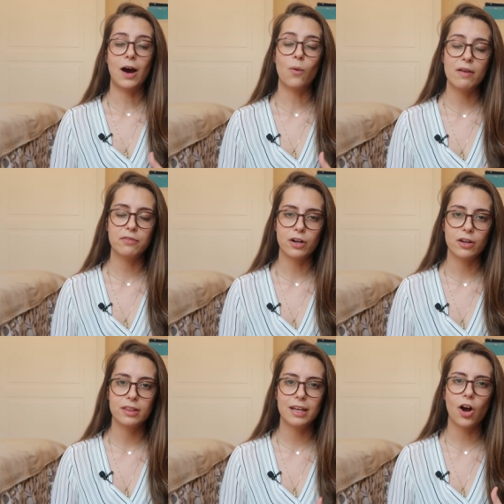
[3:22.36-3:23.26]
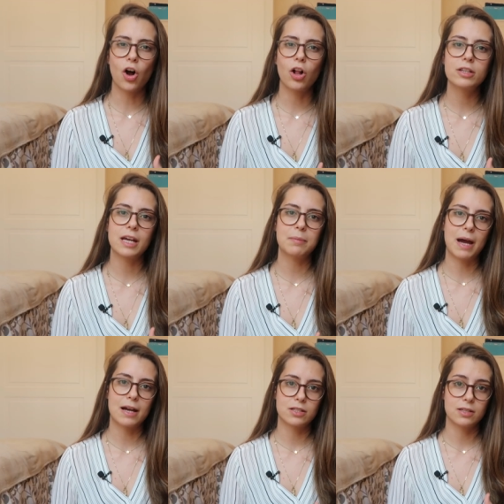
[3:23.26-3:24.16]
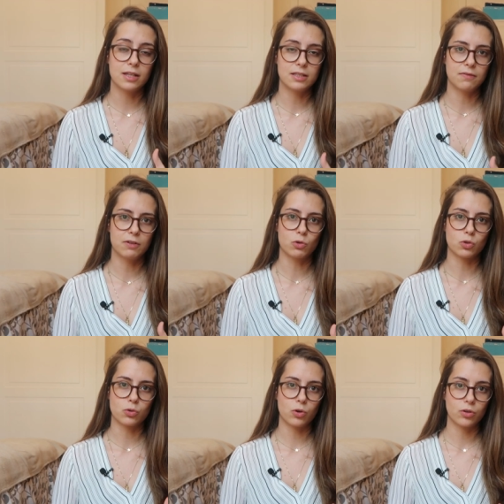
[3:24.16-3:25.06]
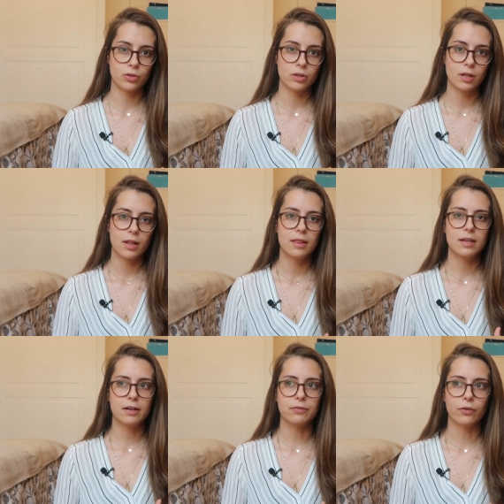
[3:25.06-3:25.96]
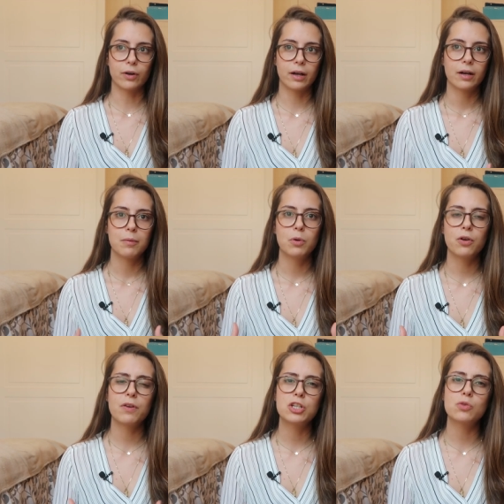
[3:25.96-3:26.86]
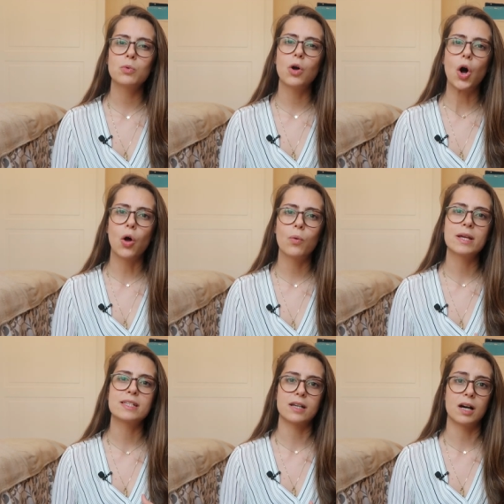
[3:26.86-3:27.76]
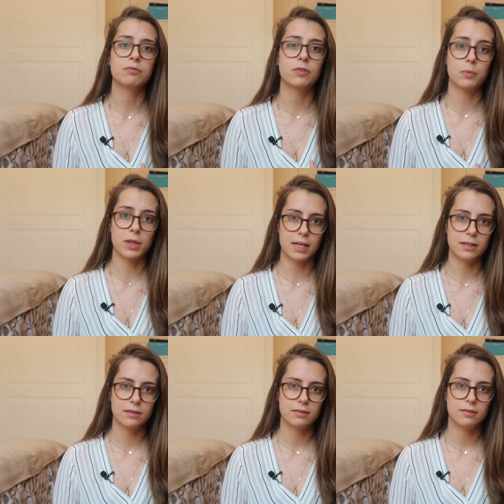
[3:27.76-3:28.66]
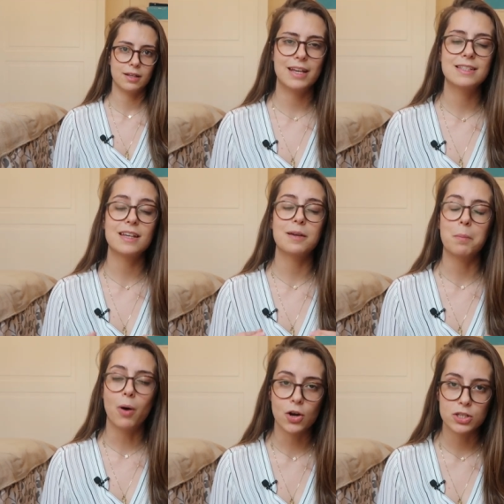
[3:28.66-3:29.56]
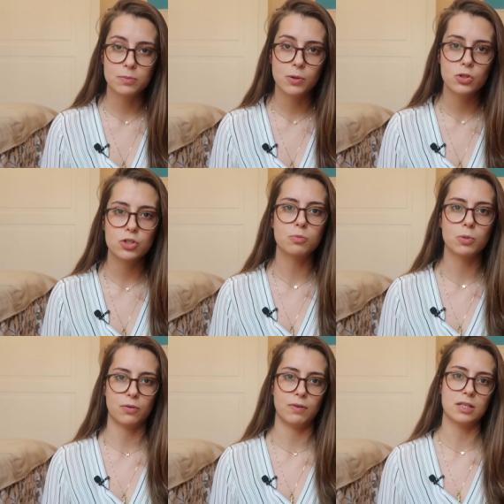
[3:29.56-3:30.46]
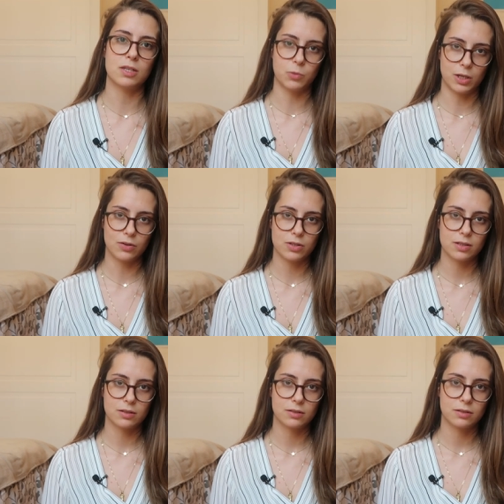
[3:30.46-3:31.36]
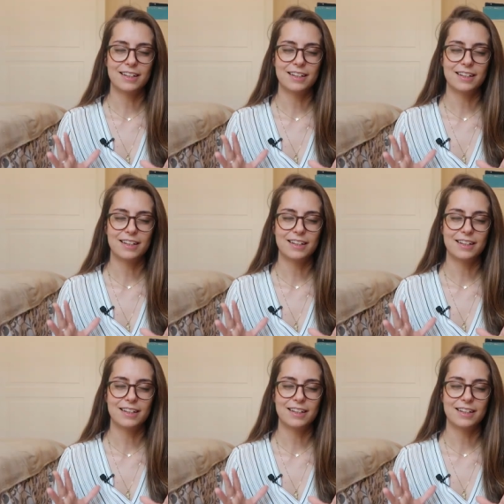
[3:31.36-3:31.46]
However, they all tie back to the individual's goal. Therefore, motivation will always come from within. It's impossible to motivate someone else.